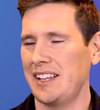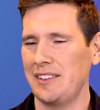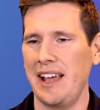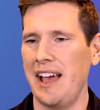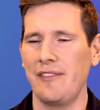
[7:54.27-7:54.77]
I
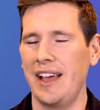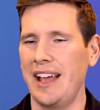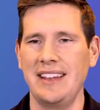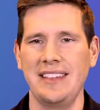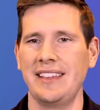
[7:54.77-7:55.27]
don't have
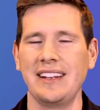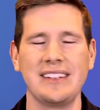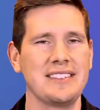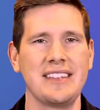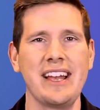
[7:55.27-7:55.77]
anything
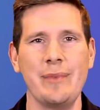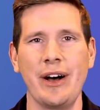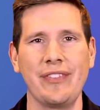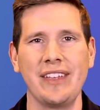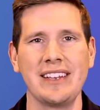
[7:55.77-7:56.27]
to say
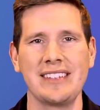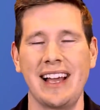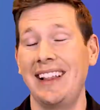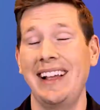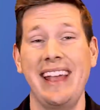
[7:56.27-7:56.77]
about this.
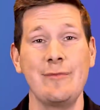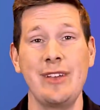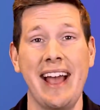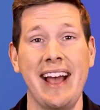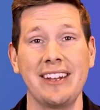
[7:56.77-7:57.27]
I like
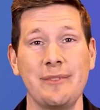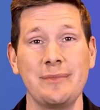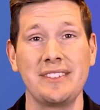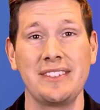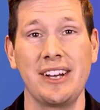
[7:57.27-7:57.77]
Amy
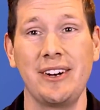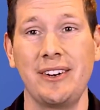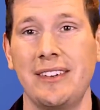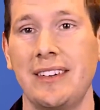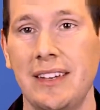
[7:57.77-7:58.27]
Adams,
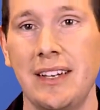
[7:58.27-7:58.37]
so